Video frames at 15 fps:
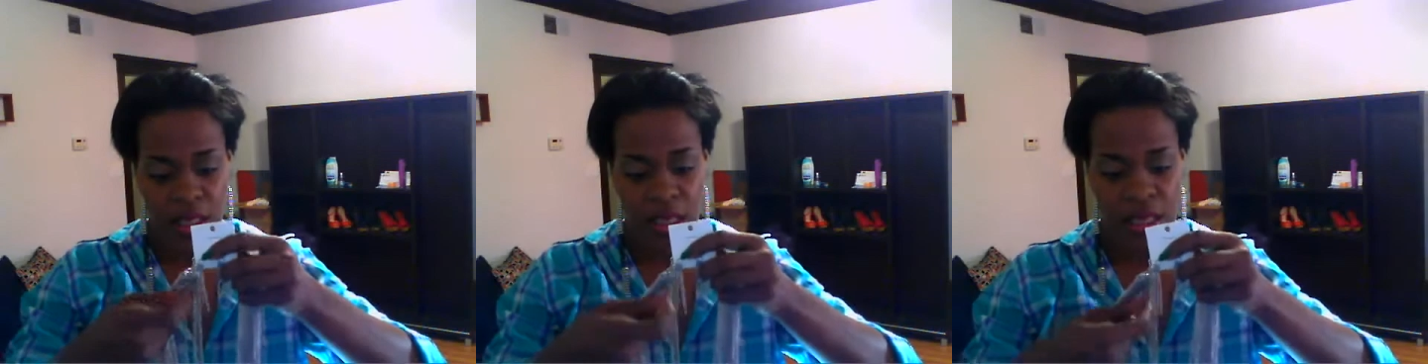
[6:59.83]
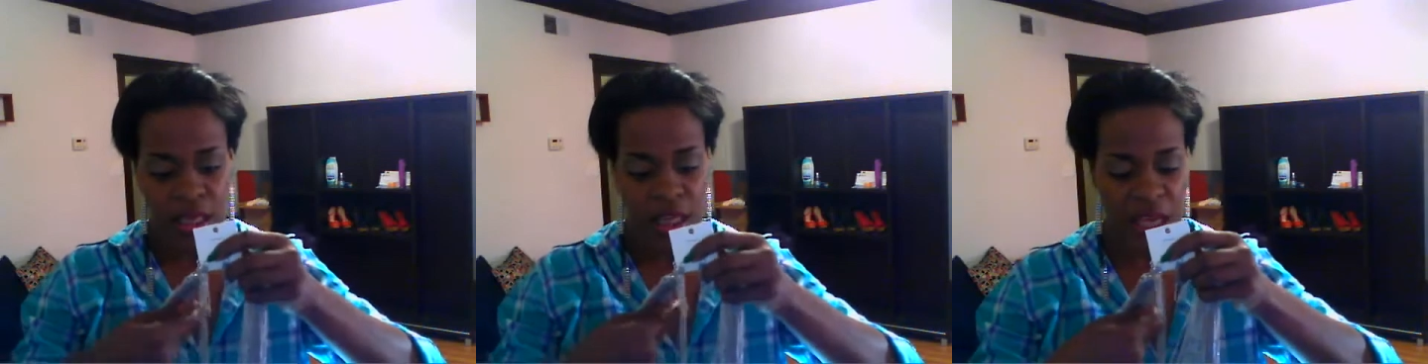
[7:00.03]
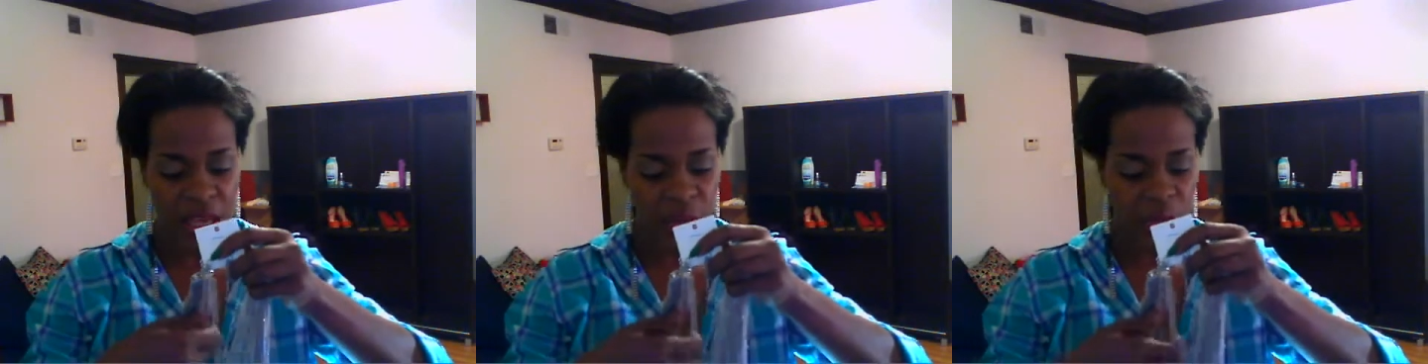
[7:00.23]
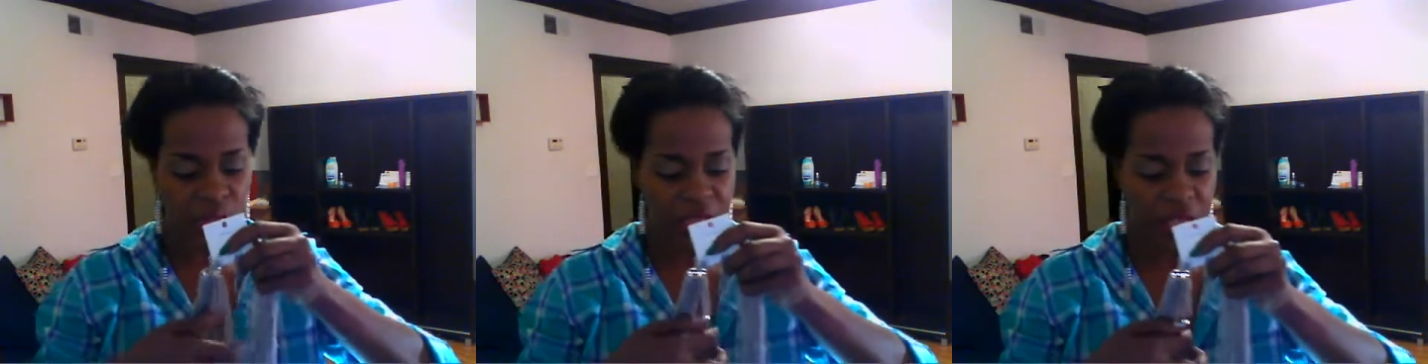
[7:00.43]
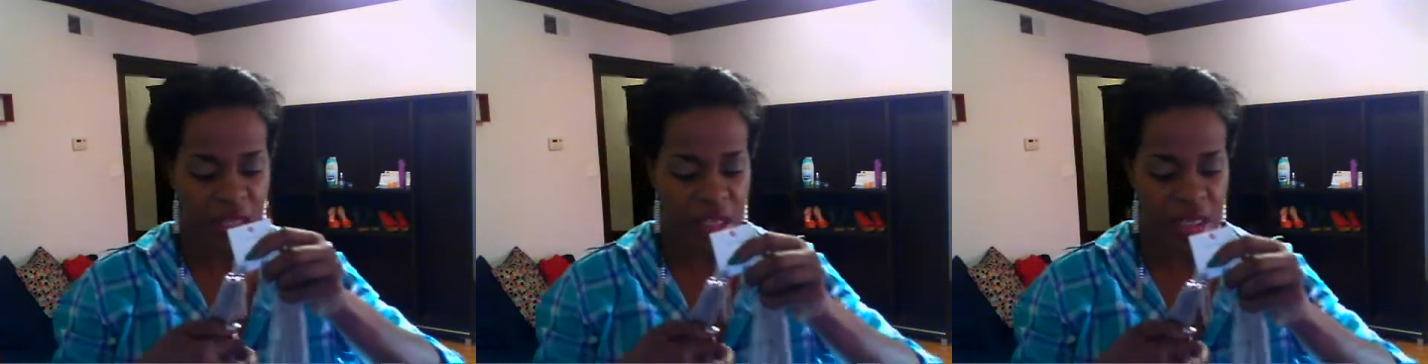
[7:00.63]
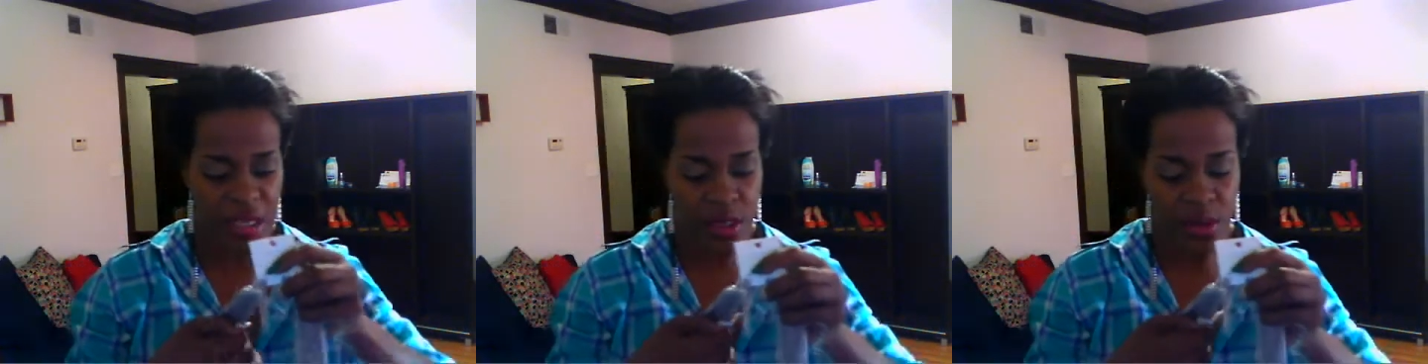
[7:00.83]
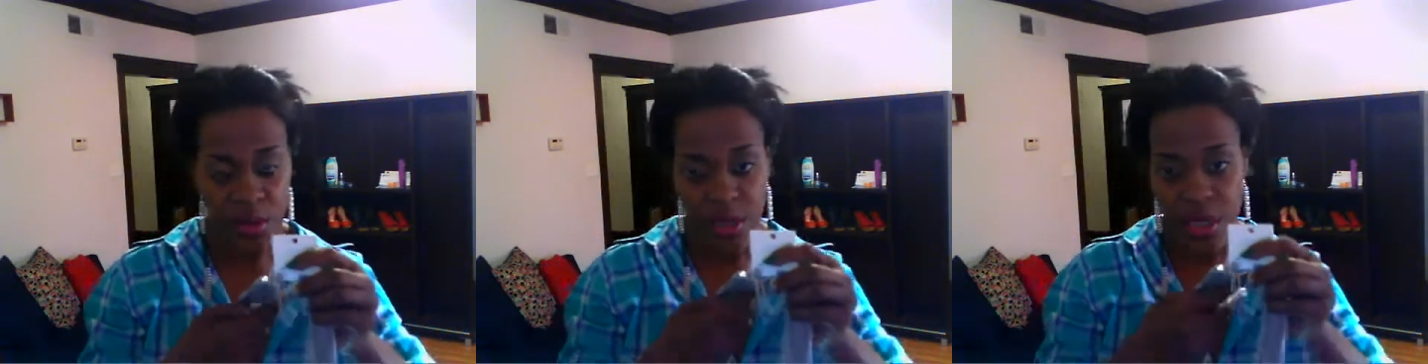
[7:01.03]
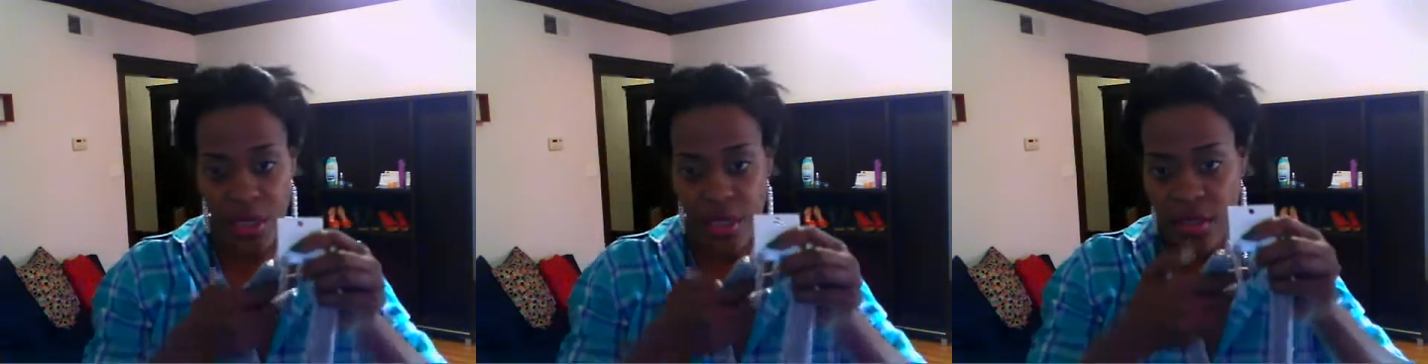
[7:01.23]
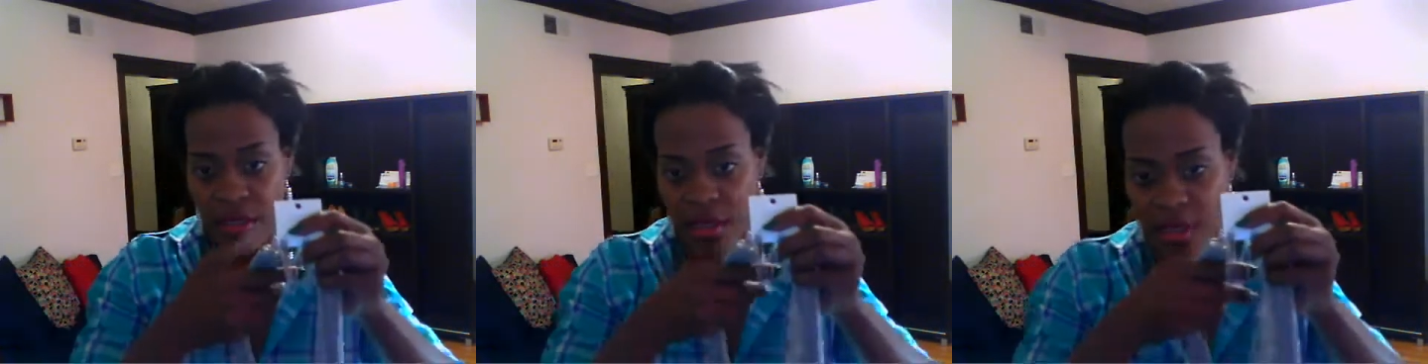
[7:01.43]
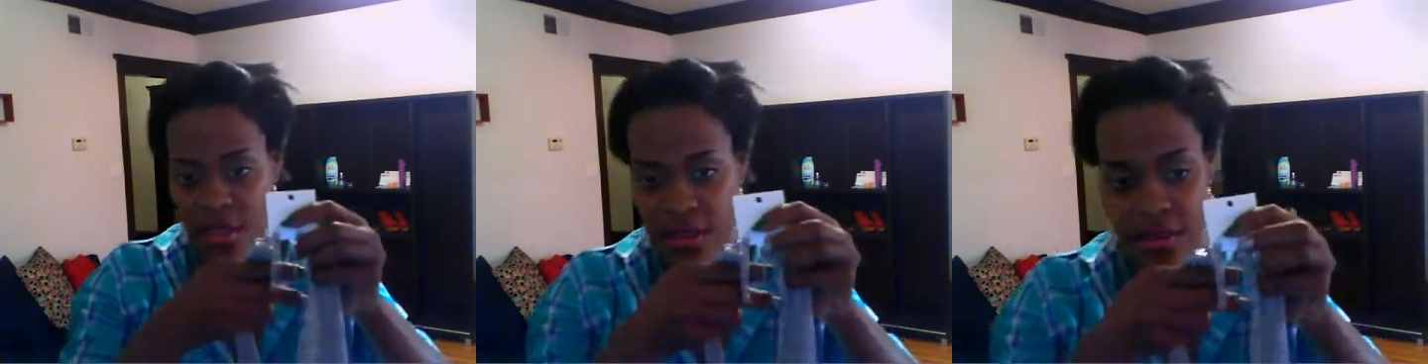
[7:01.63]
it came with these
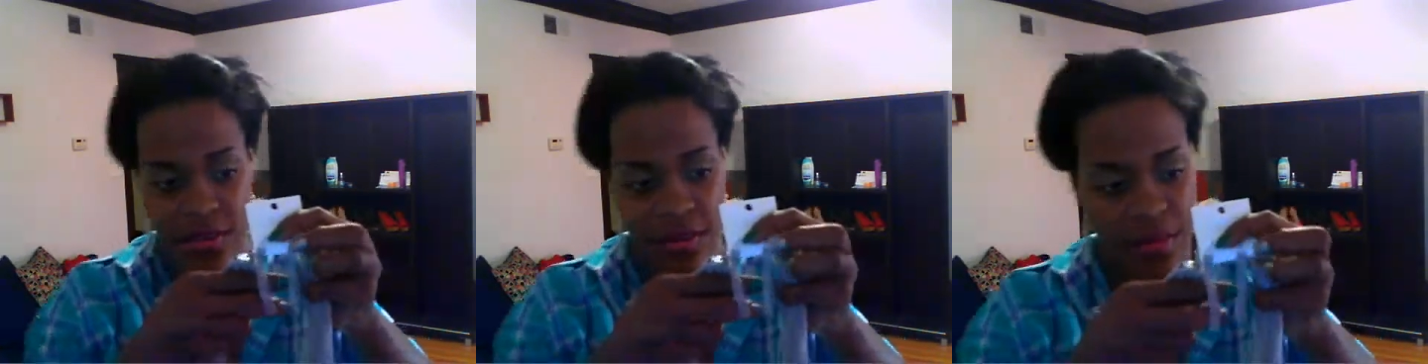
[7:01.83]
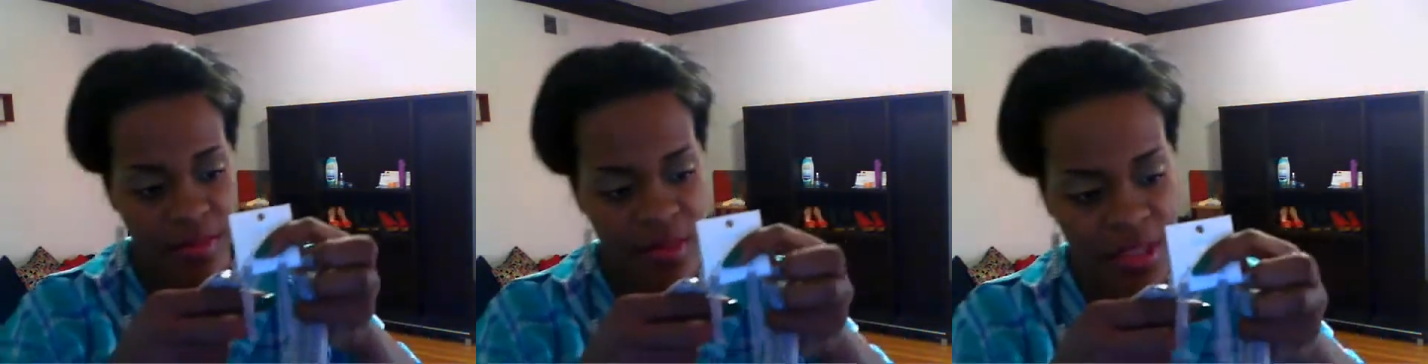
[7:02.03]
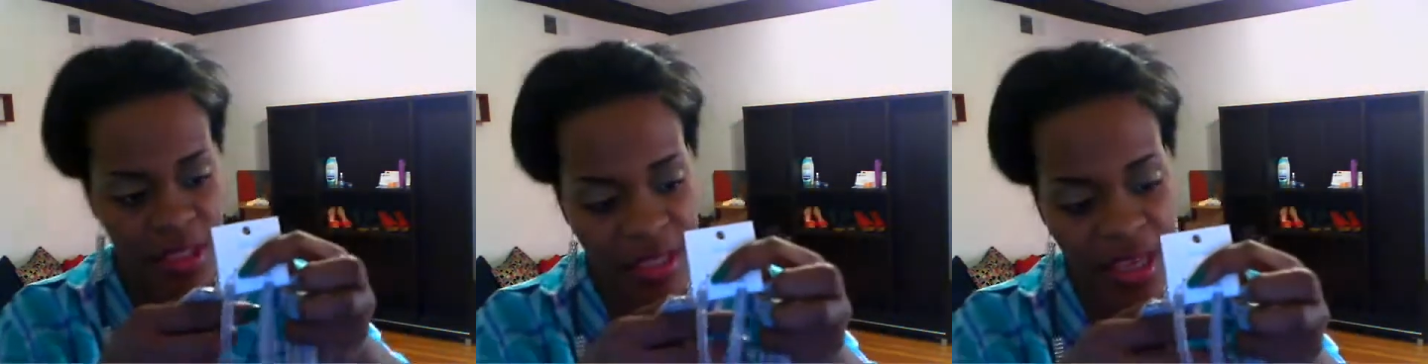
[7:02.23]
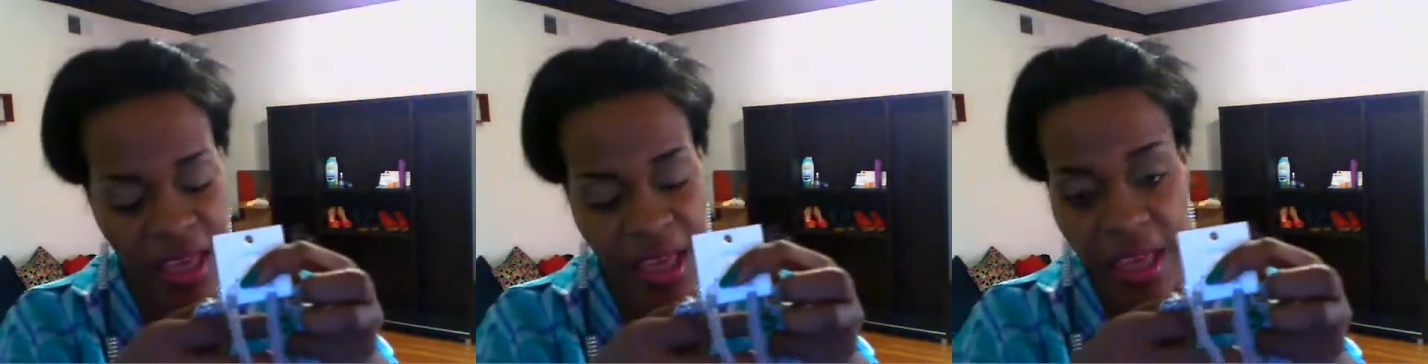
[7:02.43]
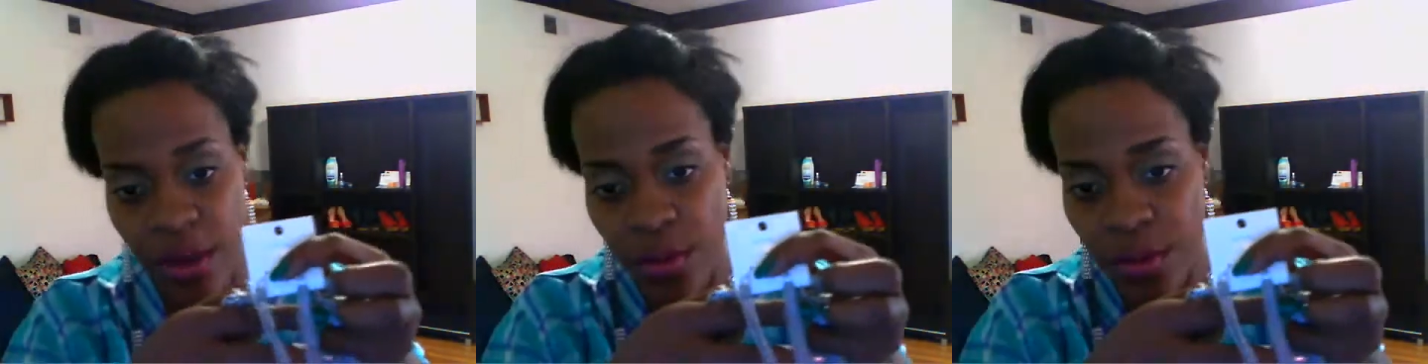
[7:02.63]
earrings. It's got